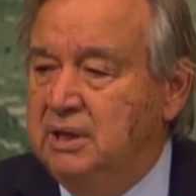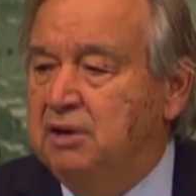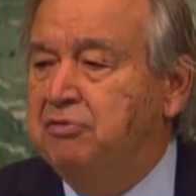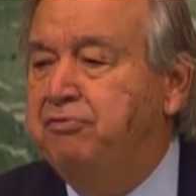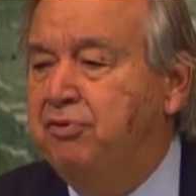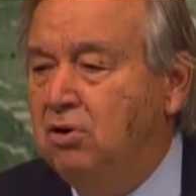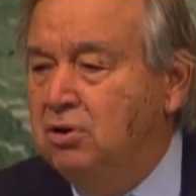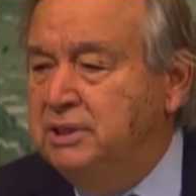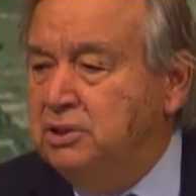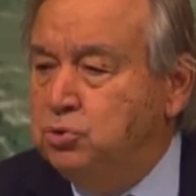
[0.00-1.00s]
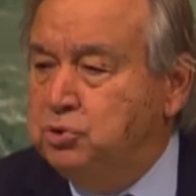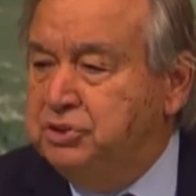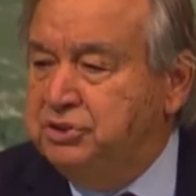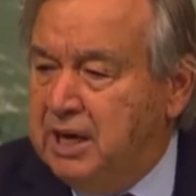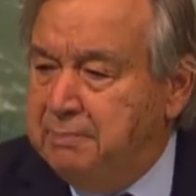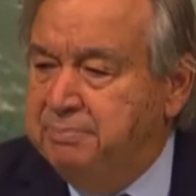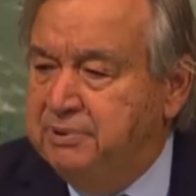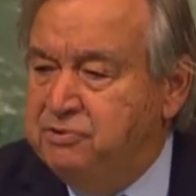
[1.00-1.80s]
have fallen into the trap